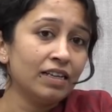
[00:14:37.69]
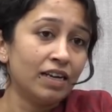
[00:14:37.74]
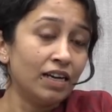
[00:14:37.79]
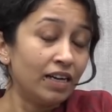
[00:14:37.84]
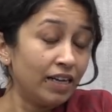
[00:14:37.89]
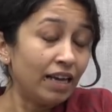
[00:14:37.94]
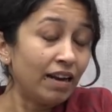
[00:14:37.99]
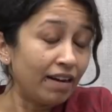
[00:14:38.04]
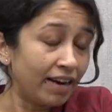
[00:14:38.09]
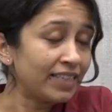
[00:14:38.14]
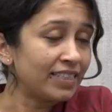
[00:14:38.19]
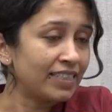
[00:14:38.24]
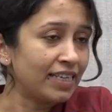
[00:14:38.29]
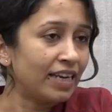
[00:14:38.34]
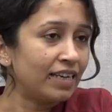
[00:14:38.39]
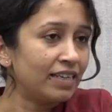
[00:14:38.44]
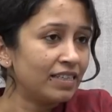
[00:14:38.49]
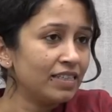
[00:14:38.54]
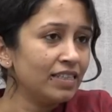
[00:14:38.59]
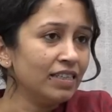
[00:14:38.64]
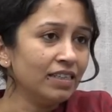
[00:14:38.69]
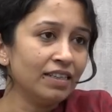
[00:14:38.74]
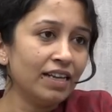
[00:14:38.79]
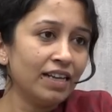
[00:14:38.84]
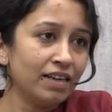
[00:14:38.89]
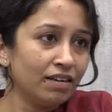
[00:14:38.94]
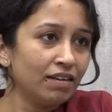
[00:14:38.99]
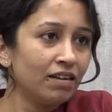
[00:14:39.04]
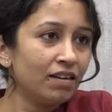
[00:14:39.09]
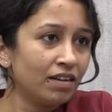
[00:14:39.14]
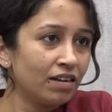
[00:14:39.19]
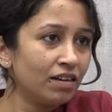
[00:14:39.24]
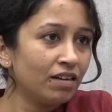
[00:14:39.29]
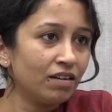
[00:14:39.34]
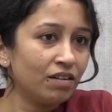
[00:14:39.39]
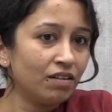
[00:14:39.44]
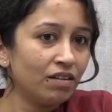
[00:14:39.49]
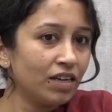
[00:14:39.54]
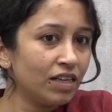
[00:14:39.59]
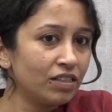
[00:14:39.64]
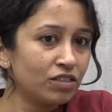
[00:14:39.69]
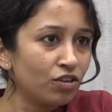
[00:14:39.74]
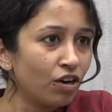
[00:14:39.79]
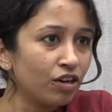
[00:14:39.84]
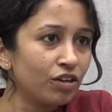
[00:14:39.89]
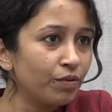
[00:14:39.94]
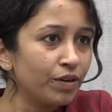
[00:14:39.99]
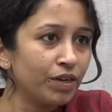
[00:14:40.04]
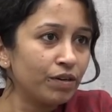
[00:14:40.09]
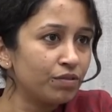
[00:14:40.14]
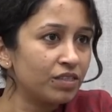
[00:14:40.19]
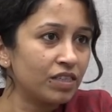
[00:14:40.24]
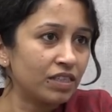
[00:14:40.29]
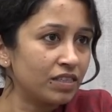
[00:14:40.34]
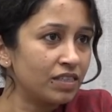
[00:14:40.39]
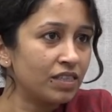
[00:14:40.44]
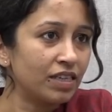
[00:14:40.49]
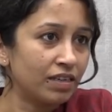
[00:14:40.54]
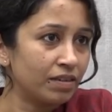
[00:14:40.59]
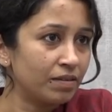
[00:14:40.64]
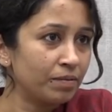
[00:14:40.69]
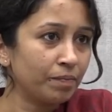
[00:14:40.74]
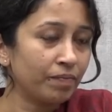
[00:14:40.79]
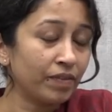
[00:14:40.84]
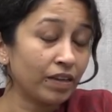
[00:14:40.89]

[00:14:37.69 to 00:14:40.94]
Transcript: uh, irrationality, then uh, it's not going to succeed.